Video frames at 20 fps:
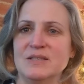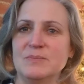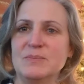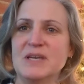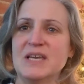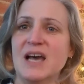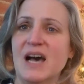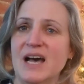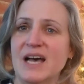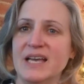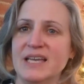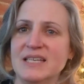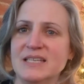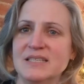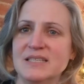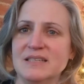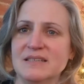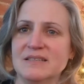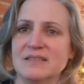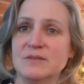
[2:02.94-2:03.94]
to be
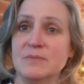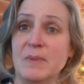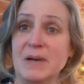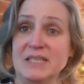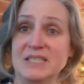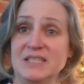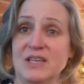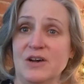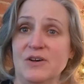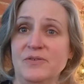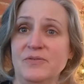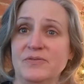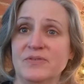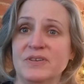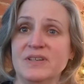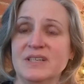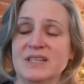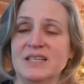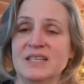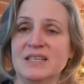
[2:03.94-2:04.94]
kind to myself,
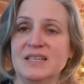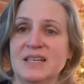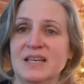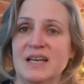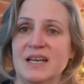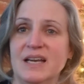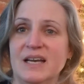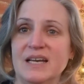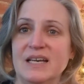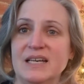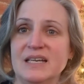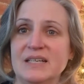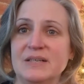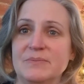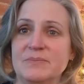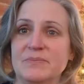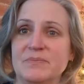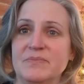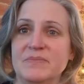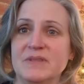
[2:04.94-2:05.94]

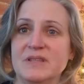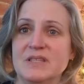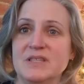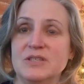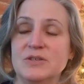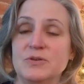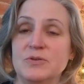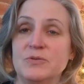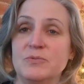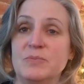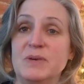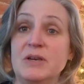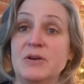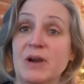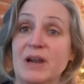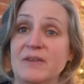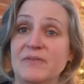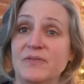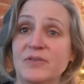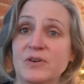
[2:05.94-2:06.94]
to be
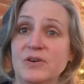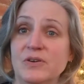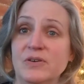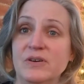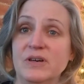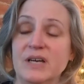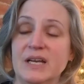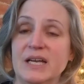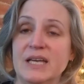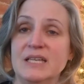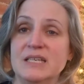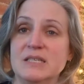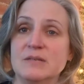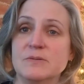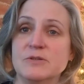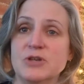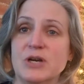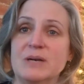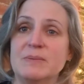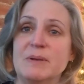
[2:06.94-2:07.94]
grateful, and to
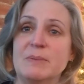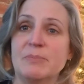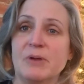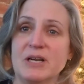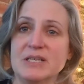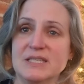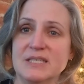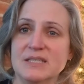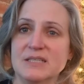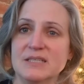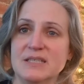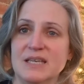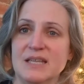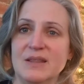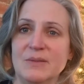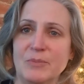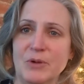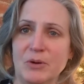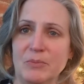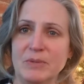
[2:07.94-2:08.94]
try to be present in
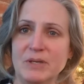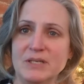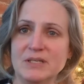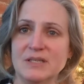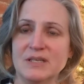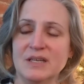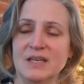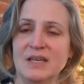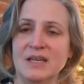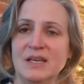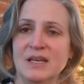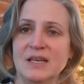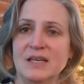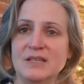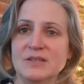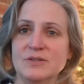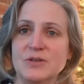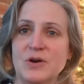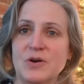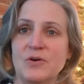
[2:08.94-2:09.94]
the moment.
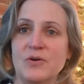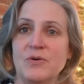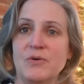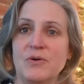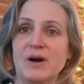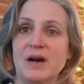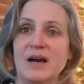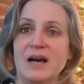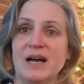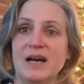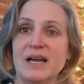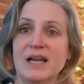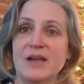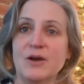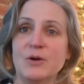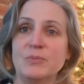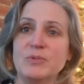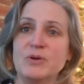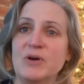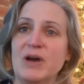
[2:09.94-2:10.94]
So I
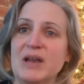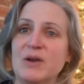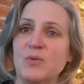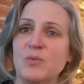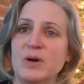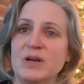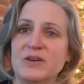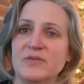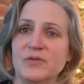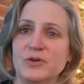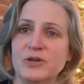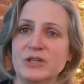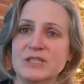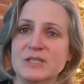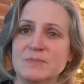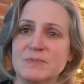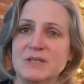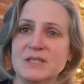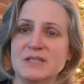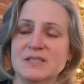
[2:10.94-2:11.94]
hope you had a wonderful
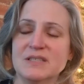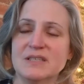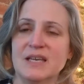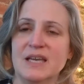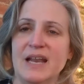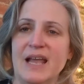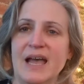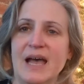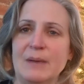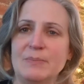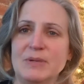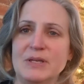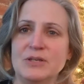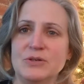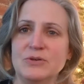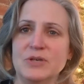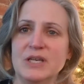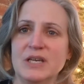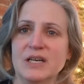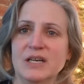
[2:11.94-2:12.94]
Christmas and a happy
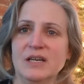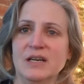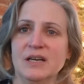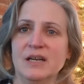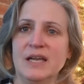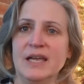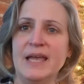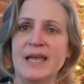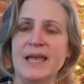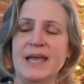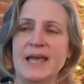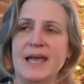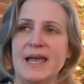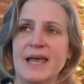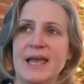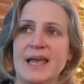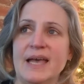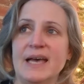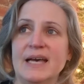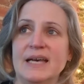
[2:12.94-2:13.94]
new year,
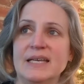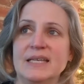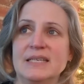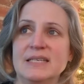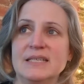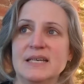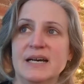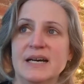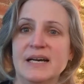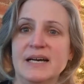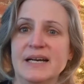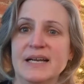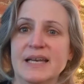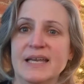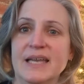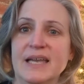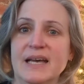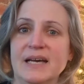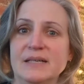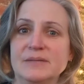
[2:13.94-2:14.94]
and
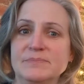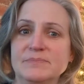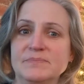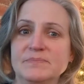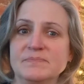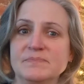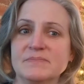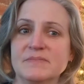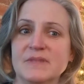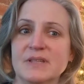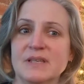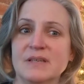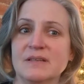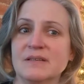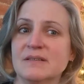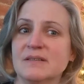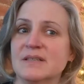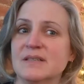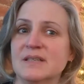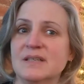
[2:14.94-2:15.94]
I
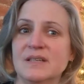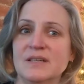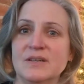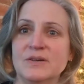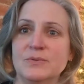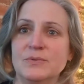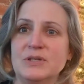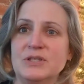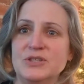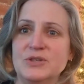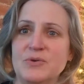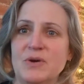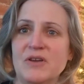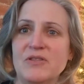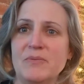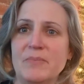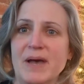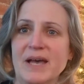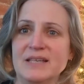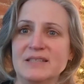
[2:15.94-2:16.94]
wish you all
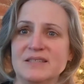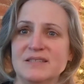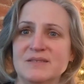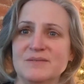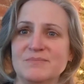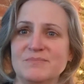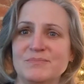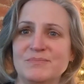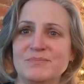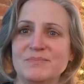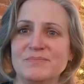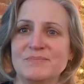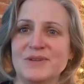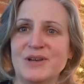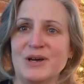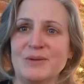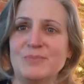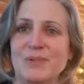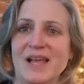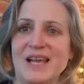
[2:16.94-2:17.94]
the best.
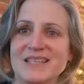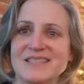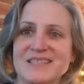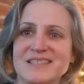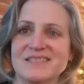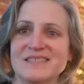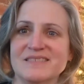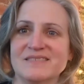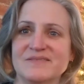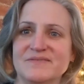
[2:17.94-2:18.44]
God bless.